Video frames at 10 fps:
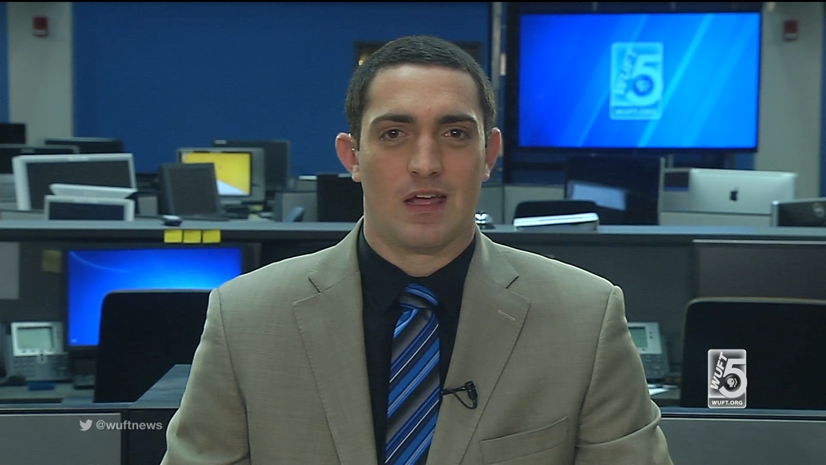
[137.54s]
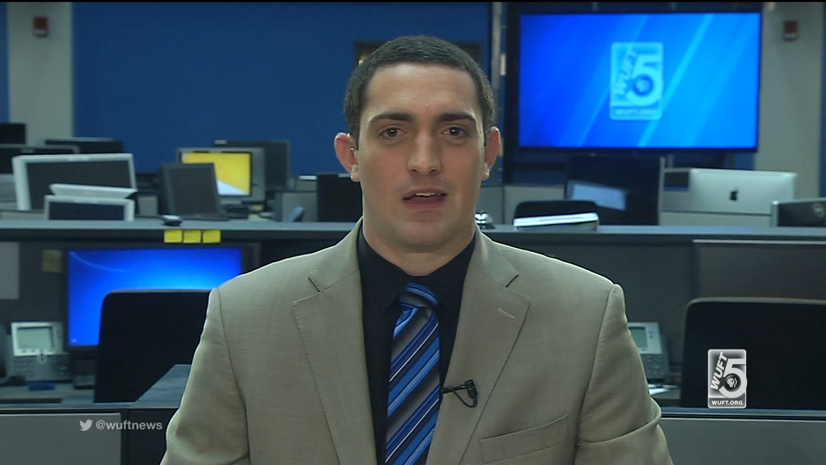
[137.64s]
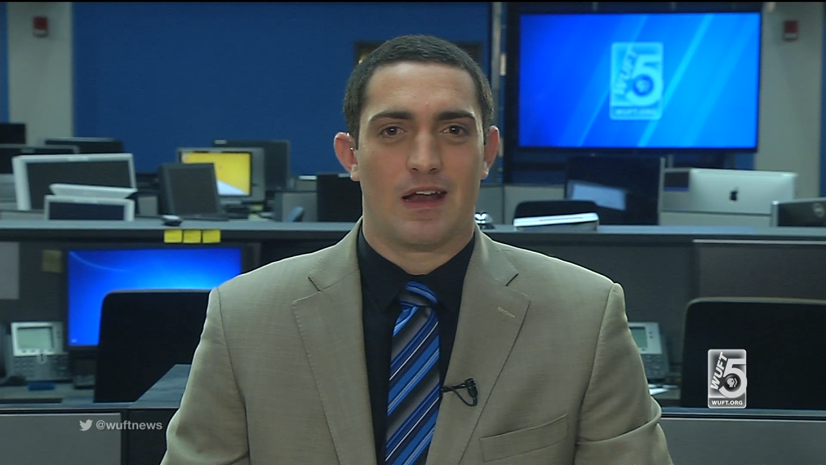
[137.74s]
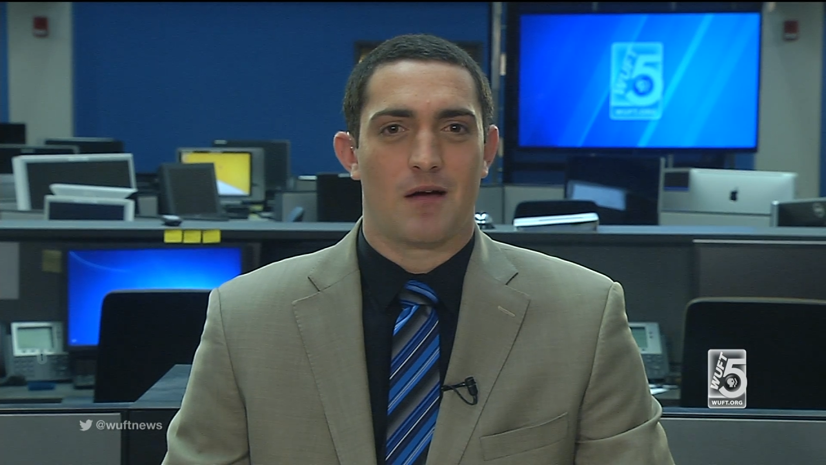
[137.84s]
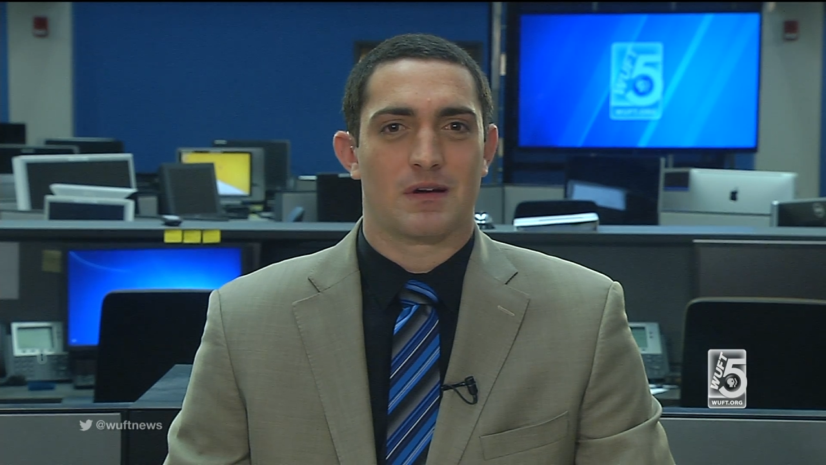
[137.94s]

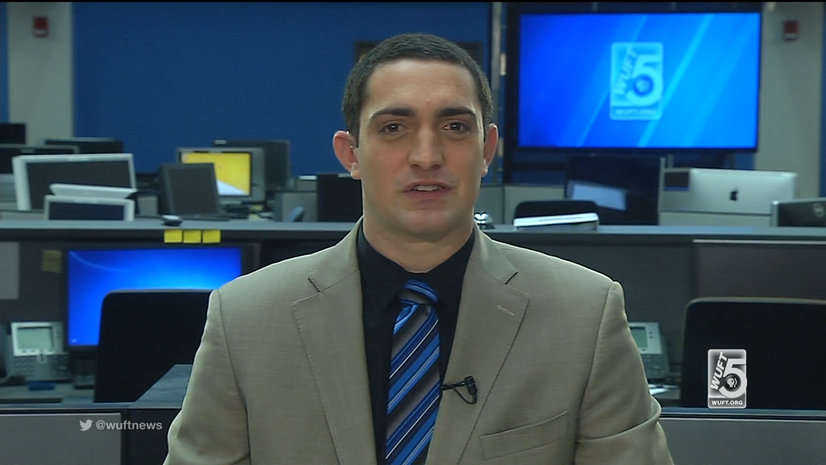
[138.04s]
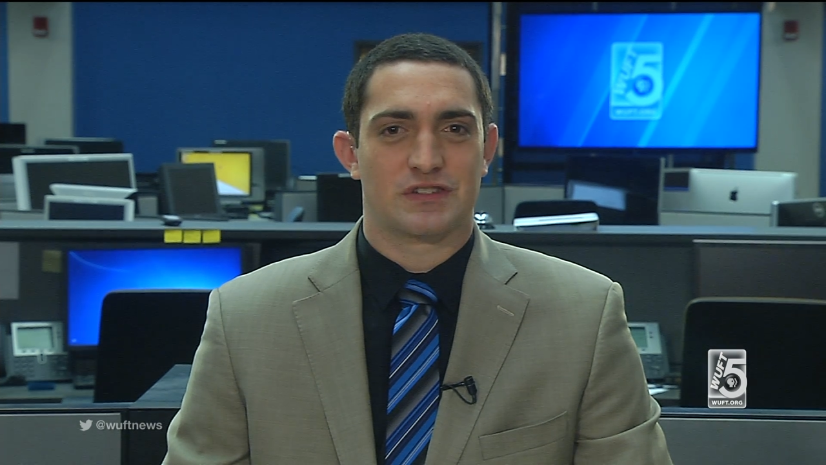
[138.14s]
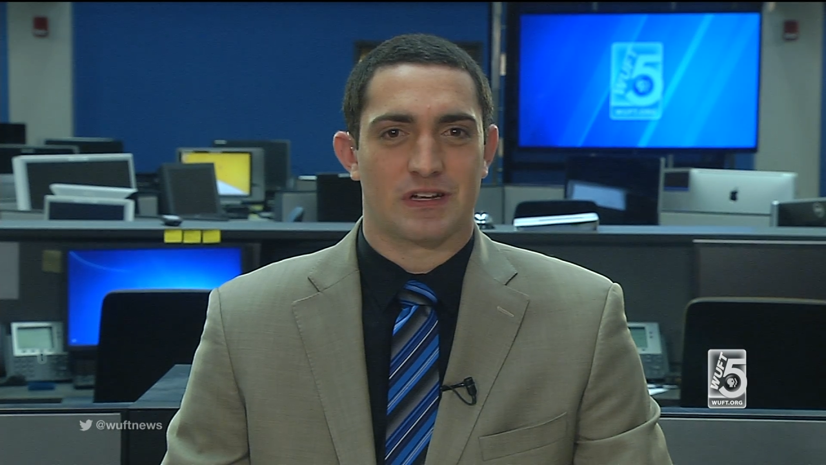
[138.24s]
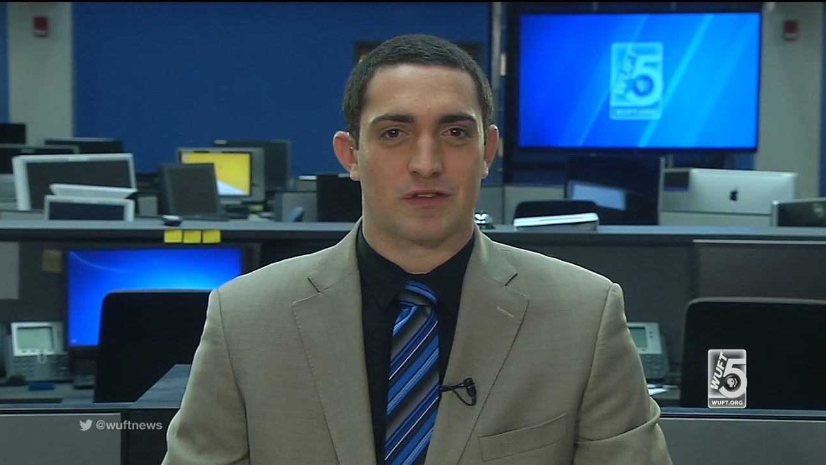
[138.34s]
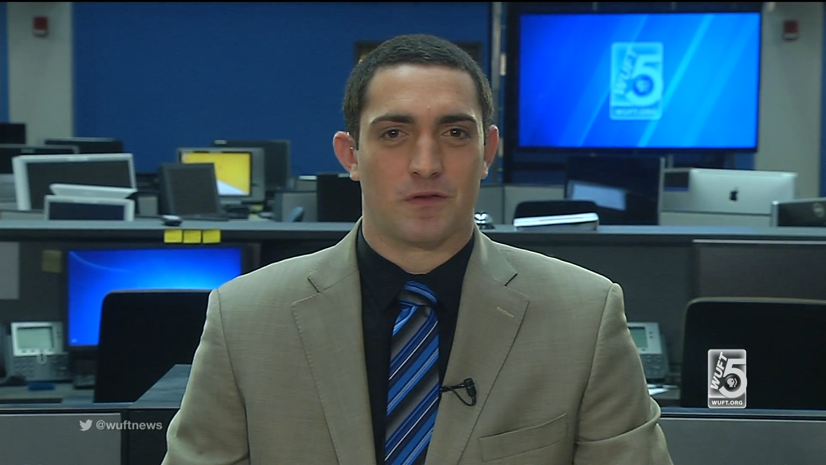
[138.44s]
Now, I'm going to
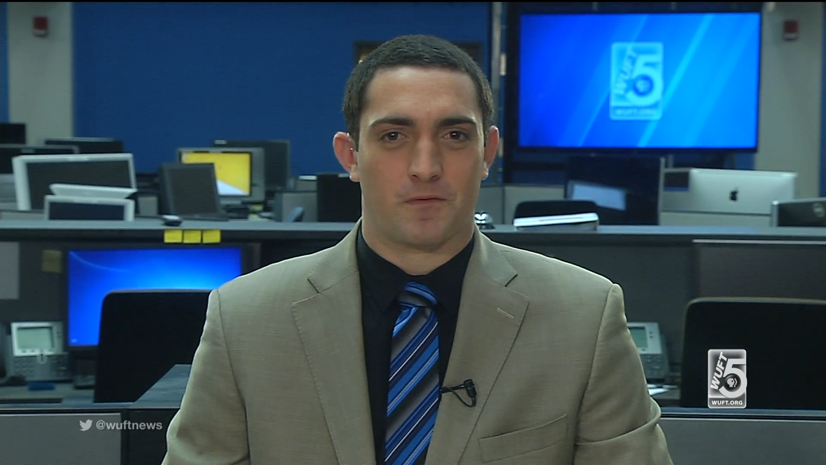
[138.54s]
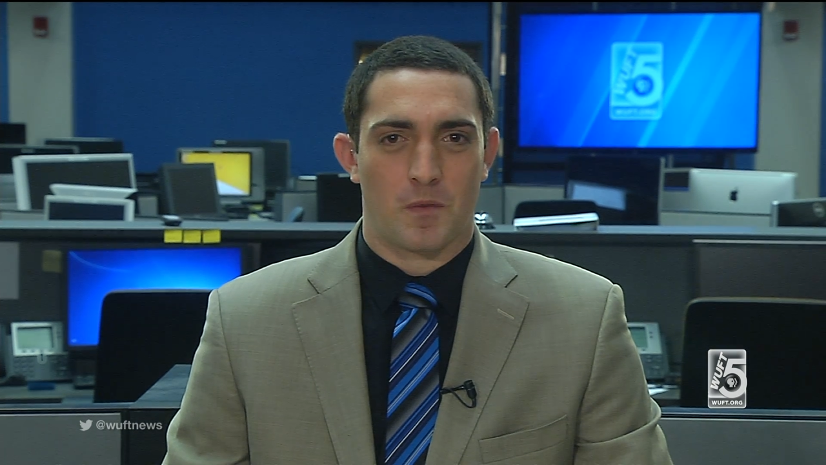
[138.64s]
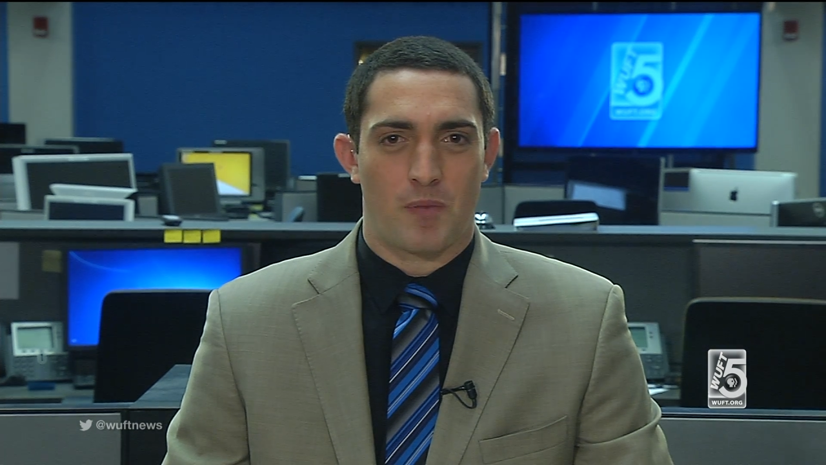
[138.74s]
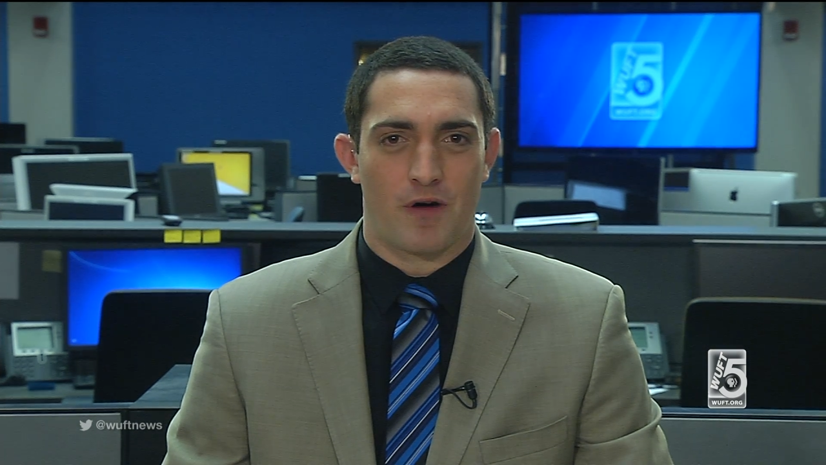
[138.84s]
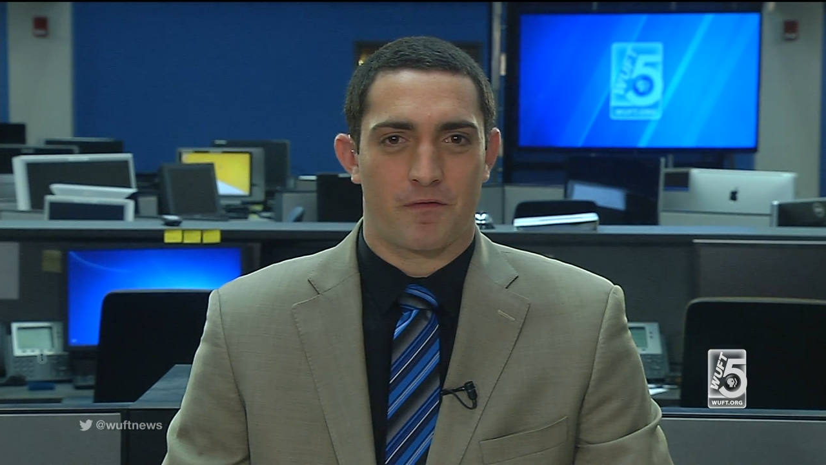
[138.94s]
stick to the
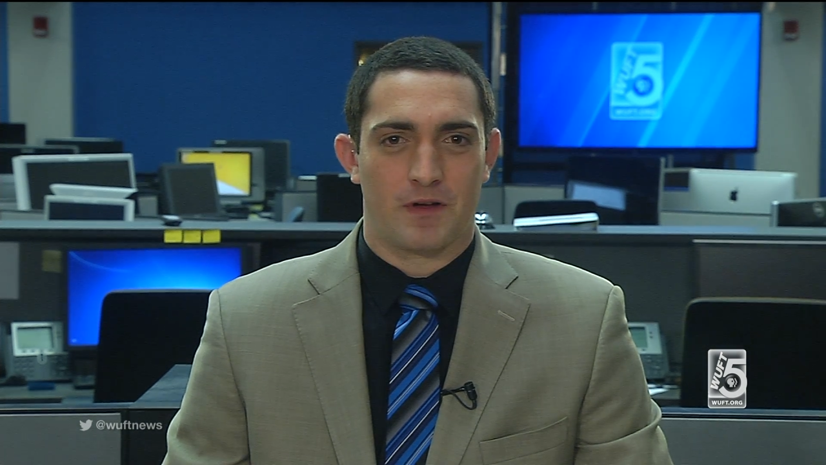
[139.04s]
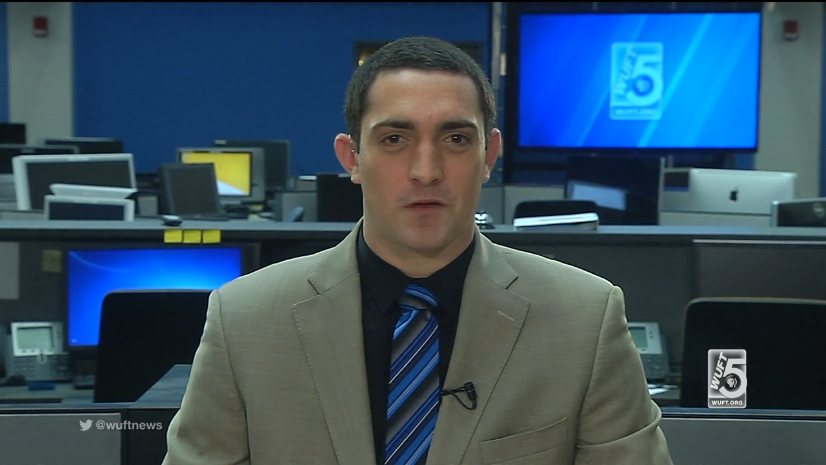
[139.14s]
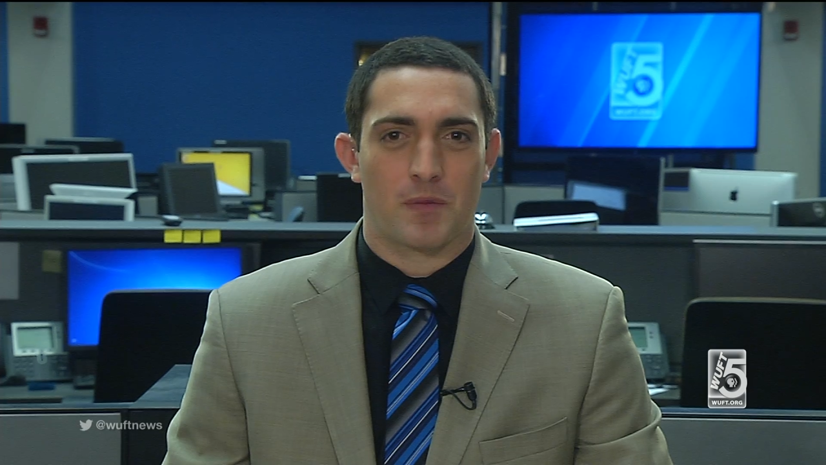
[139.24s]
football field,